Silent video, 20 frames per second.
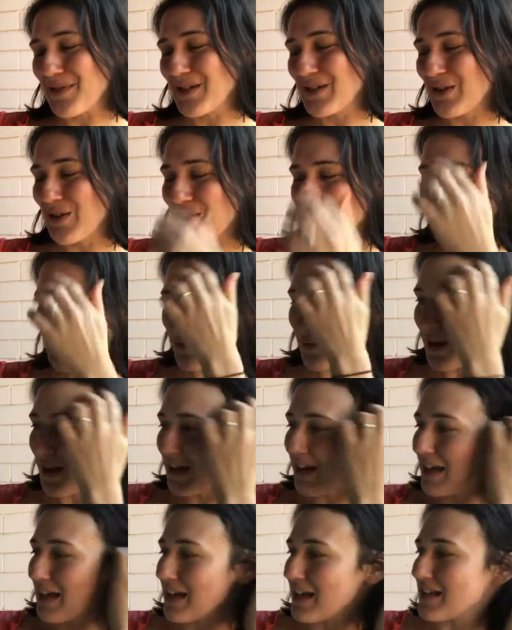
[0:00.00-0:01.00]
So this
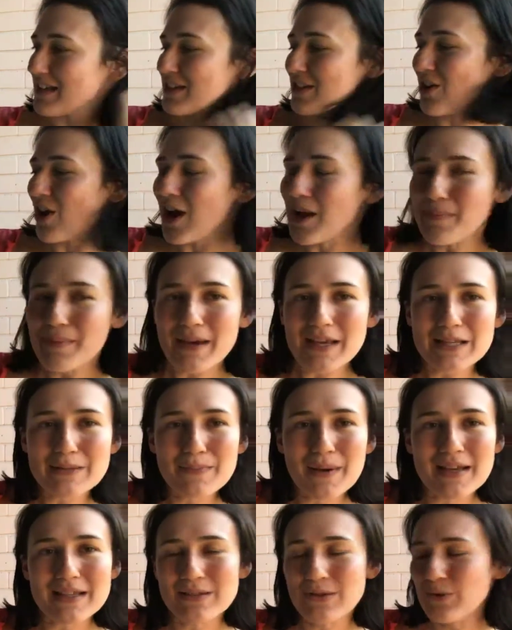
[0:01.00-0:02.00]
one is a
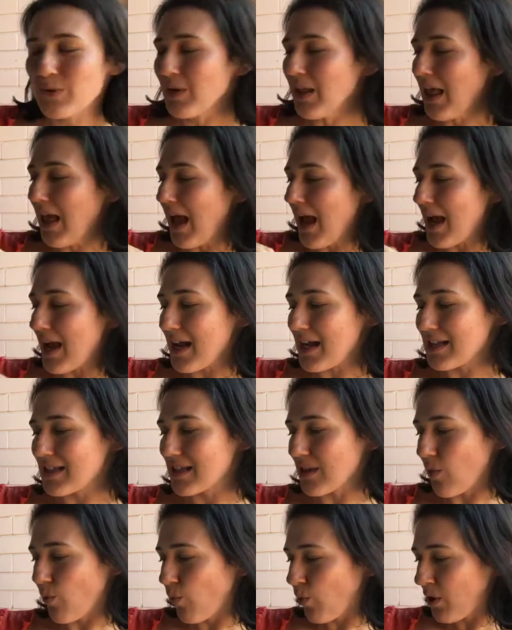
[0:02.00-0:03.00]
9-piece puzzle.
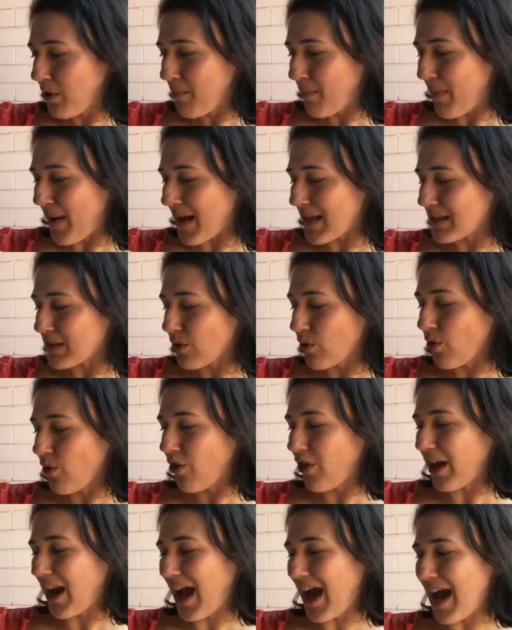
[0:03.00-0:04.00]
It's a wooden
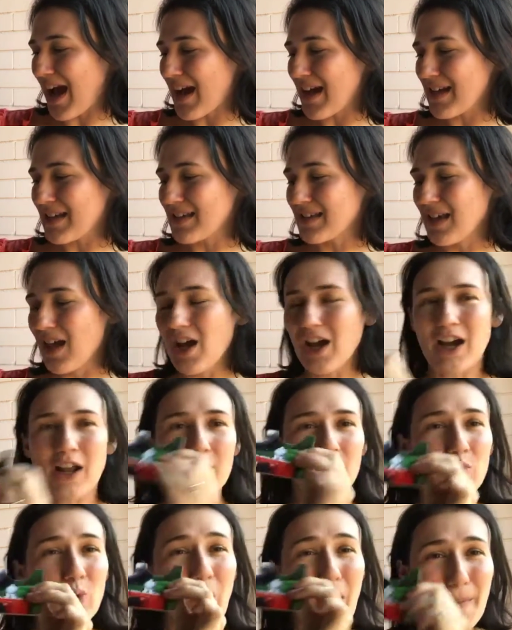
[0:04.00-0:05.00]
puzzle that has
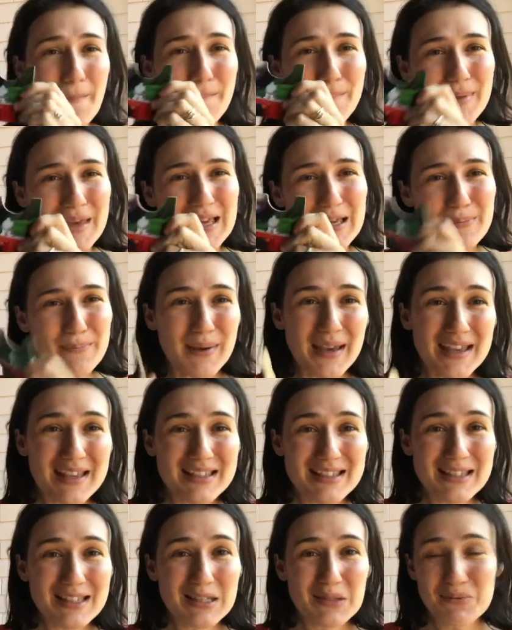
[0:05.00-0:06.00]
kind of quite big
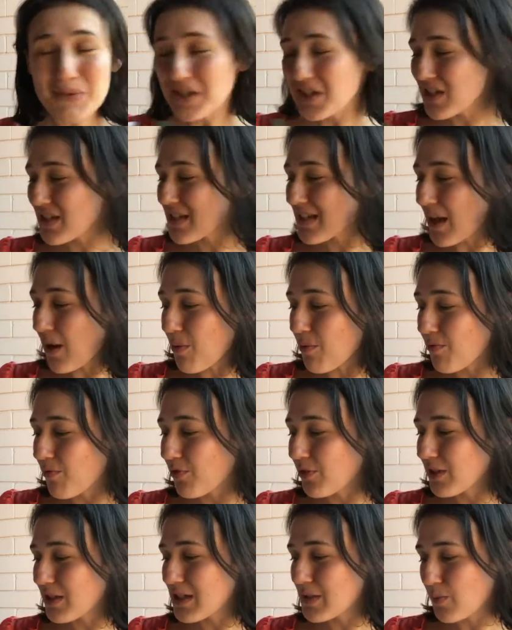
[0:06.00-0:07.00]
pieces, which is
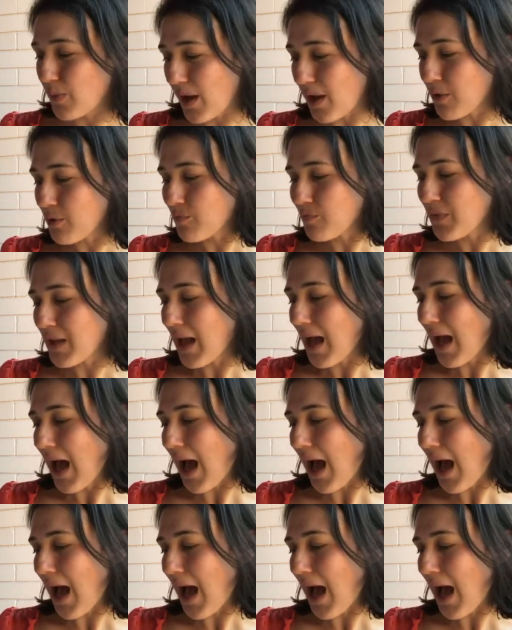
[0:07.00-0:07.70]
helpful as well.